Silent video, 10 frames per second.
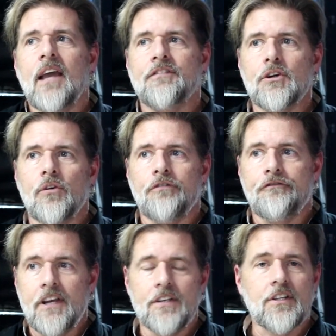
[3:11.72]
if you
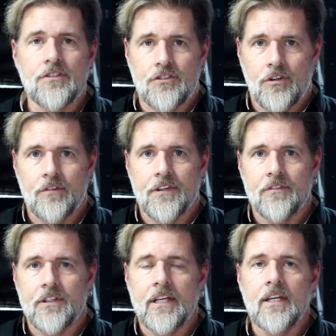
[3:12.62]
feed
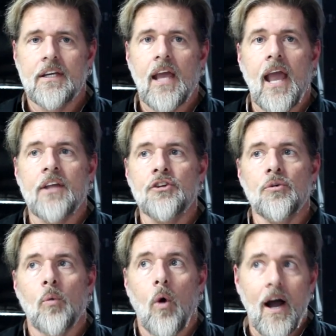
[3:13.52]
conservatively and
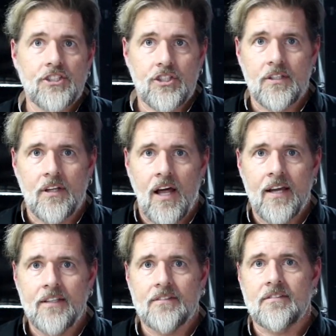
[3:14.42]
you watch the
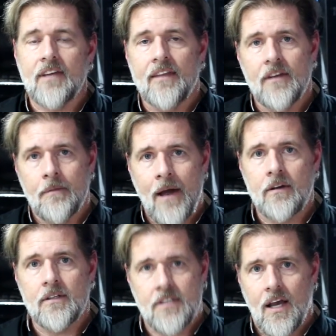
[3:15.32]
lights and the
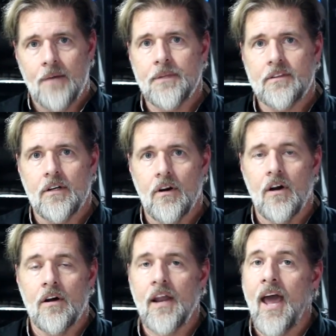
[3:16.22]
amount of time that they're
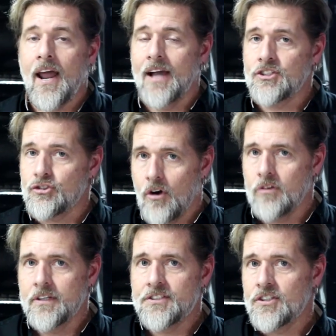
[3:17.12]
on, and I
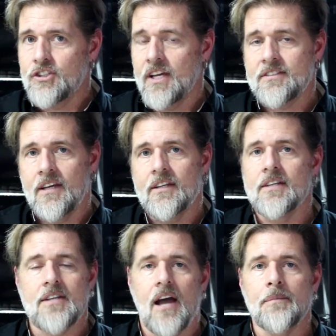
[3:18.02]
strongly suggest getting
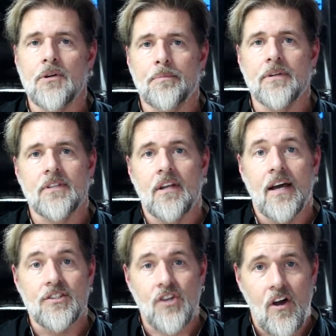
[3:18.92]
a timer to put the
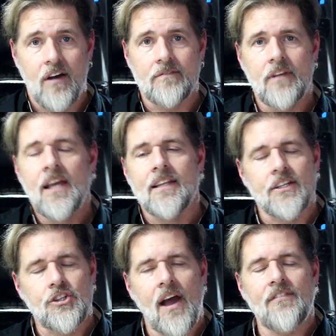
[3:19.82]
lights on,
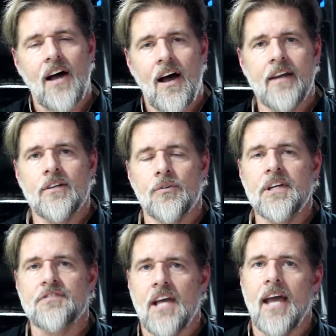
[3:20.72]
unless you have a high-end
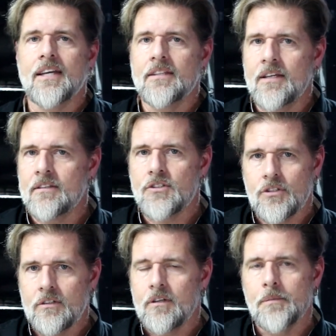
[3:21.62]
reef tank and then there's
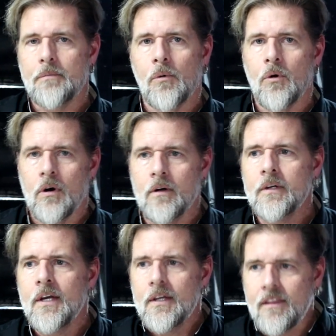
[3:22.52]
a little bit more
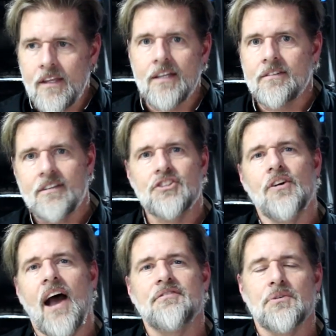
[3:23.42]
things that
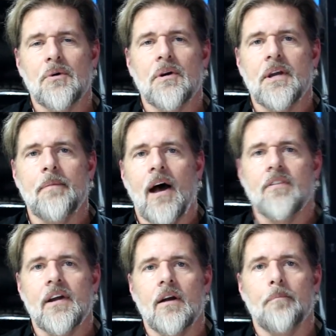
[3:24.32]
you have to worry
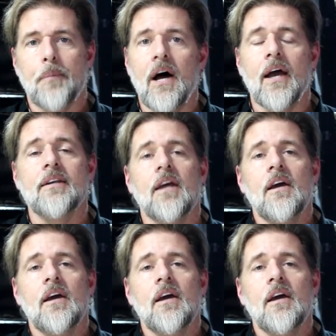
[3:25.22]
about there. But